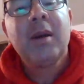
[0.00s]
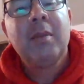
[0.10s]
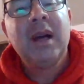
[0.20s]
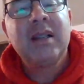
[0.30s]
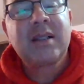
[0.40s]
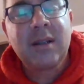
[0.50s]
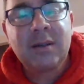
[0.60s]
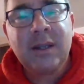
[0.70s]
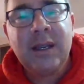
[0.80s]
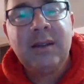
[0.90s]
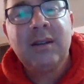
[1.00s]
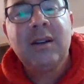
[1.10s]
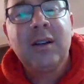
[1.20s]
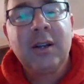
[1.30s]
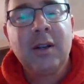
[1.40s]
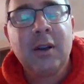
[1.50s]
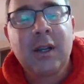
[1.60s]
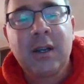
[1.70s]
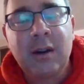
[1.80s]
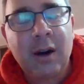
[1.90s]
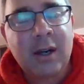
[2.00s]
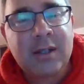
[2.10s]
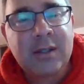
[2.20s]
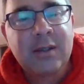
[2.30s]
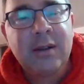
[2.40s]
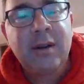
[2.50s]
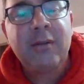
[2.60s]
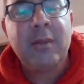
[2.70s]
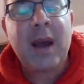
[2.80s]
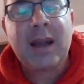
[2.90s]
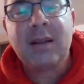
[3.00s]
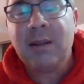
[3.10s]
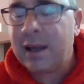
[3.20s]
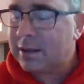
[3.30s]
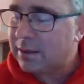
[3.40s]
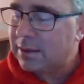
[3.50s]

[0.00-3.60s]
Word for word: but certainly good looking cards for my collection.